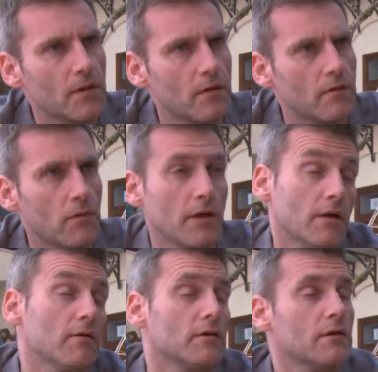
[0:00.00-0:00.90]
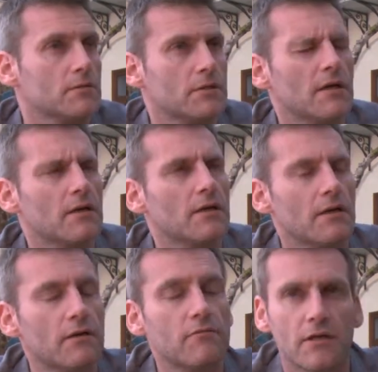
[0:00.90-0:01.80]
I was there,
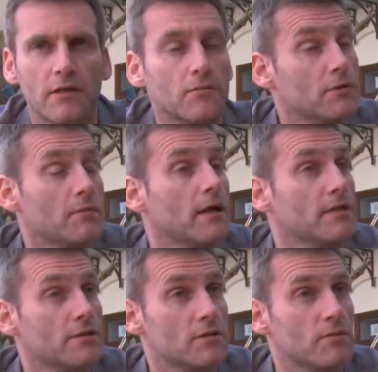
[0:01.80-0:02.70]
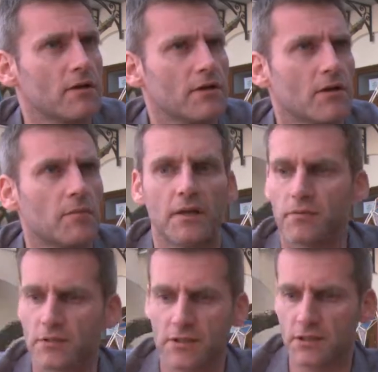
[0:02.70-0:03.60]
he really was amazed as well,
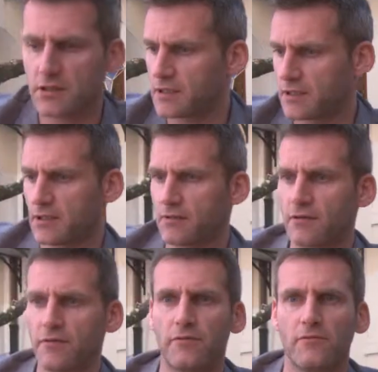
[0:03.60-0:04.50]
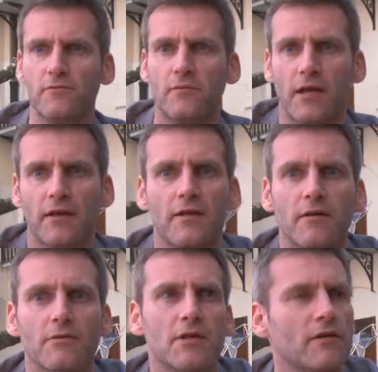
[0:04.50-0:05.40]
people sitting on the floor like,
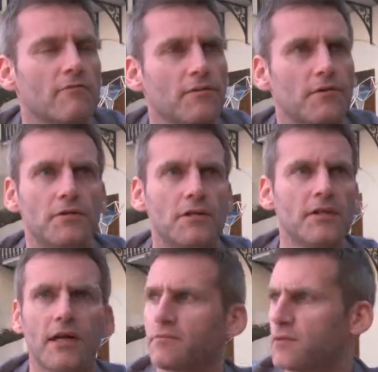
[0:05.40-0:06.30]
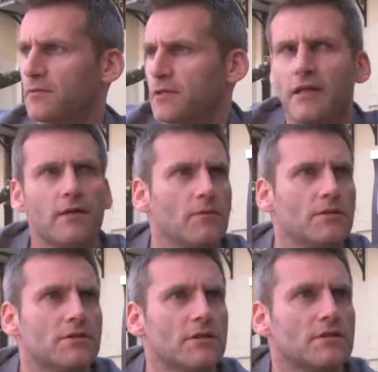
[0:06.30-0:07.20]
it was like a refugee camp, no one had
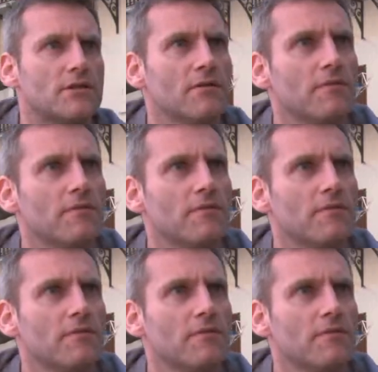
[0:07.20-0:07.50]
anywhere to sit,